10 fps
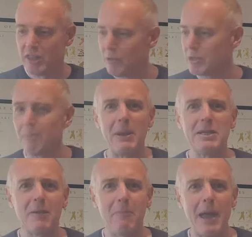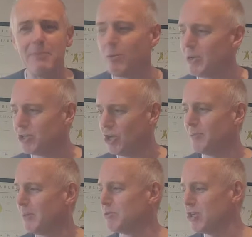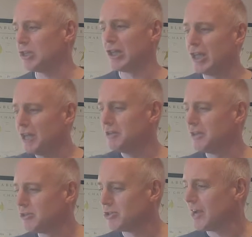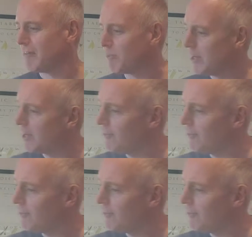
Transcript: there was a piece of paper which told me it was just London Sherry Week.